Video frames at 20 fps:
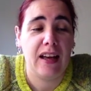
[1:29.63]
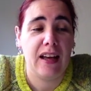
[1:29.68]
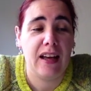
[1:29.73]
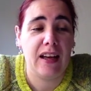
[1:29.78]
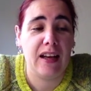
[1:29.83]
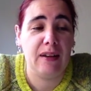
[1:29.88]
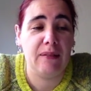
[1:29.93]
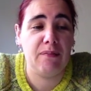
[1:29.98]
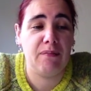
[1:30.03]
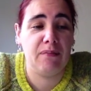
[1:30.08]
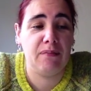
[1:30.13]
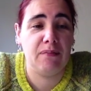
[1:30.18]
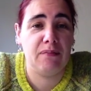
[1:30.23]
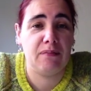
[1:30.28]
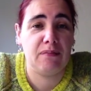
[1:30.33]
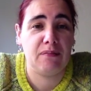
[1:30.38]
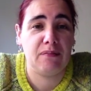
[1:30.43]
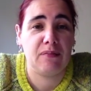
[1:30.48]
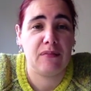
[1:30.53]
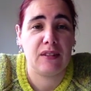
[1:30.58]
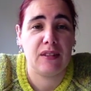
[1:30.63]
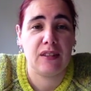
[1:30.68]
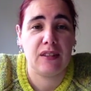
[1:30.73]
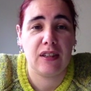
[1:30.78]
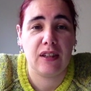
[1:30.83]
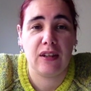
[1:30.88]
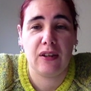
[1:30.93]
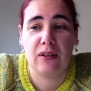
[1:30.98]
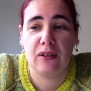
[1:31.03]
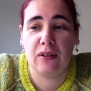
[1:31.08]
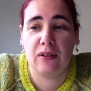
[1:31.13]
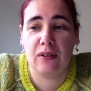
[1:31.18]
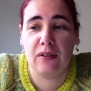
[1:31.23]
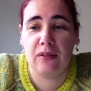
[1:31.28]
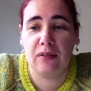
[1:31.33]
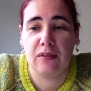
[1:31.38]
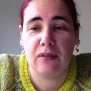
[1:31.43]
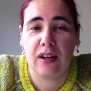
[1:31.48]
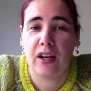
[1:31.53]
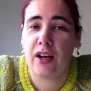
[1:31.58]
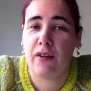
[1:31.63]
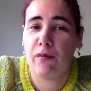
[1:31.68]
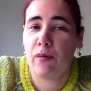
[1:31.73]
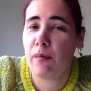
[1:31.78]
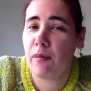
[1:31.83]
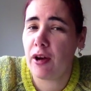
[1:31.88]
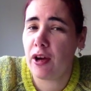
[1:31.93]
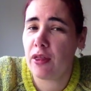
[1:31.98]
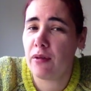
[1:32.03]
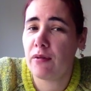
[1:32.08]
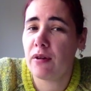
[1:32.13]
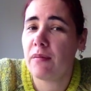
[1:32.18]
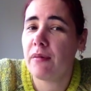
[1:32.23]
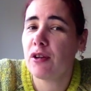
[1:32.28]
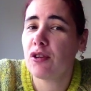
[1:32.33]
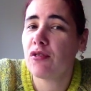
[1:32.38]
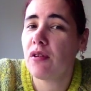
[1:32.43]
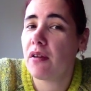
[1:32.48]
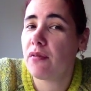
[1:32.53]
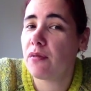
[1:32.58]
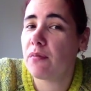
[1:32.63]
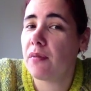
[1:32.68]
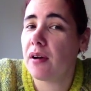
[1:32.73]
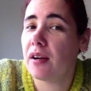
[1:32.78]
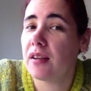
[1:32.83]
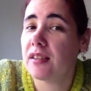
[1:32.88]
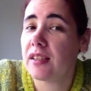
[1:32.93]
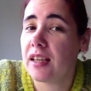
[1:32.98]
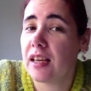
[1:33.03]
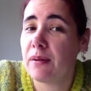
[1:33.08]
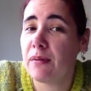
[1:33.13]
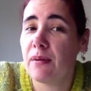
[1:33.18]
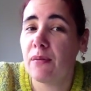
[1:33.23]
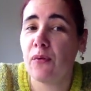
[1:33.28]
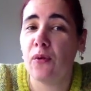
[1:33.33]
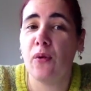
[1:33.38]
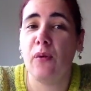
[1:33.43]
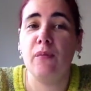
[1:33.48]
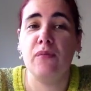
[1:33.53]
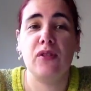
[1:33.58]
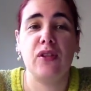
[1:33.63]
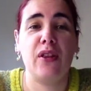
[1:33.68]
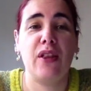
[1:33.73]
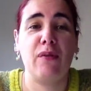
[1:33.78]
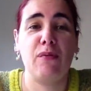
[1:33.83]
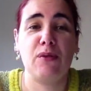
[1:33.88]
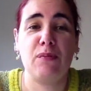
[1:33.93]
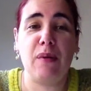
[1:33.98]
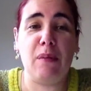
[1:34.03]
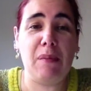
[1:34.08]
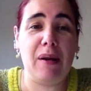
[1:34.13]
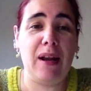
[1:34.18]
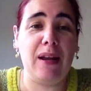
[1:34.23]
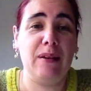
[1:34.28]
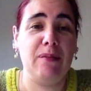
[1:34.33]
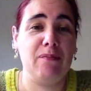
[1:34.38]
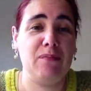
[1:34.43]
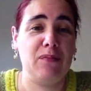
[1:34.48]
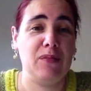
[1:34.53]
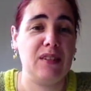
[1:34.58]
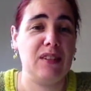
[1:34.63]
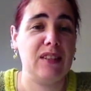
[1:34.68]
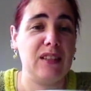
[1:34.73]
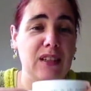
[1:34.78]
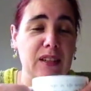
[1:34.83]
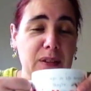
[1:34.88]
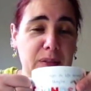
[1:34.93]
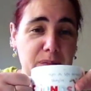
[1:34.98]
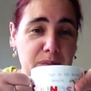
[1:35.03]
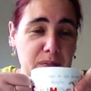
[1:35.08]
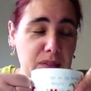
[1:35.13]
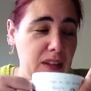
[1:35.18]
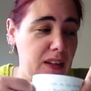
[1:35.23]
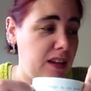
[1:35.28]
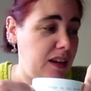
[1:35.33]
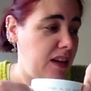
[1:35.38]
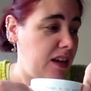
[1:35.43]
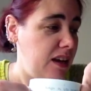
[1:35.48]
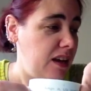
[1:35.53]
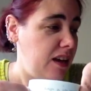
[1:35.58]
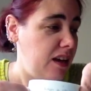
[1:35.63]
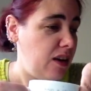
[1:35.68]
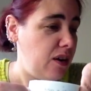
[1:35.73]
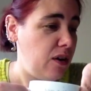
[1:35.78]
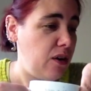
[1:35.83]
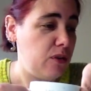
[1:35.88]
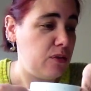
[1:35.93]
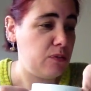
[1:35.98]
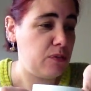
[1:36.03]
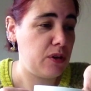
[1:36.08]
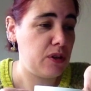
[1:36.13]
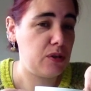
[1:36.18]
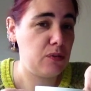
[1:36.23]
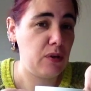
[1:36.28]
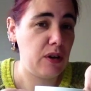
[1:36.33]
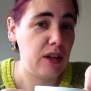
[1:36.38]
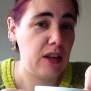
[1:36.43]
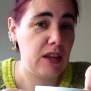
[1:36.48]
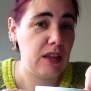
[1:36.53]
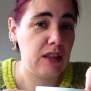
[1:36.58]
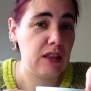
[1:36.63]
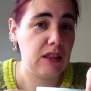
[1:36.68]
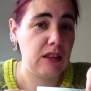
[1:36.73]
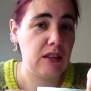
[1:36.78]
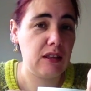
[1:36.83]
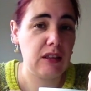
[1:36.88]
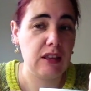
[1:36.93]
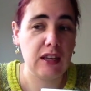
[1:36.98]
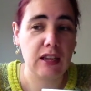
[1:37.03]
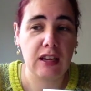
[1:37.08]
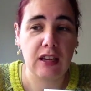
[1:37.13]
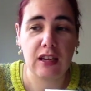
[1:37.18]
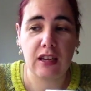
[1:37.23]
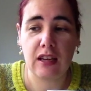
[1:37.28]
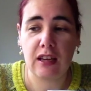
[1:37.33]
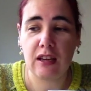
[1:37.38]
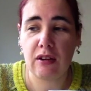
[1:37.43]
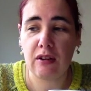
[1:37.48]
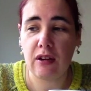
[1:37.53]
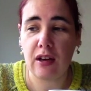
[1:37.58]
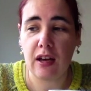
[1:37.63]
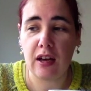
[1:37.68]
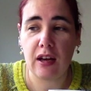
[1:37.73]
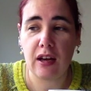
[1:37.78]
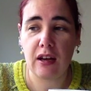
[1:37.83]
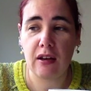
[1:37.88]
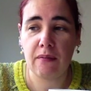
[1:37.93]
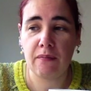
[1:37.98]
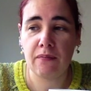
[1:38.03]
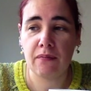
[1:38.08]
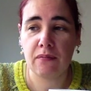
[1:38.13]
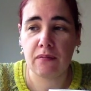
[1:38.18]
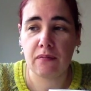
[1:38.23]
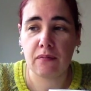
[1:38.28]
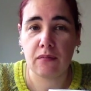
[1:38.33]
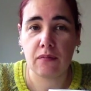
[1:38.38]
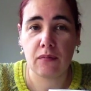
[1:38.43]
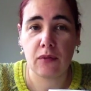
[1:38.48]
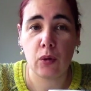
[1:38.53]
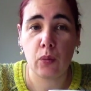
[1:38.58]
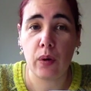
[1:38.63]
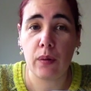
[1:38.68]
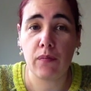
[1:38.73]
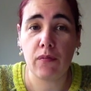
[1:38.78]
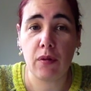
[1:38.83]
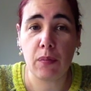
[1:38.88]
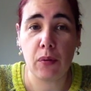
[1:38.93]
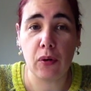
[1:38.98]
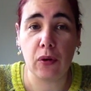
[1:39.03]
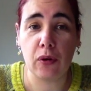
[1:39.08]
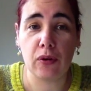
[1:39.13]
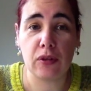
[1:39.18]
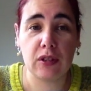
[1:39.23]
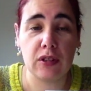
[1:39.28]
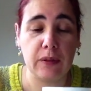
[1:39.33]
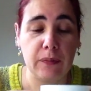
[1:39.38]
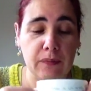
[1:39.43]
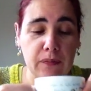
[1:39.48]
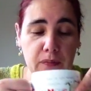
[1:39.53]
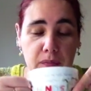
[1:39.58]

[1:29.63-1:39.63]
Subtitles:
And I put my other one in my travel mug to keep it warm, so that was my plan. So onwards with the whip report.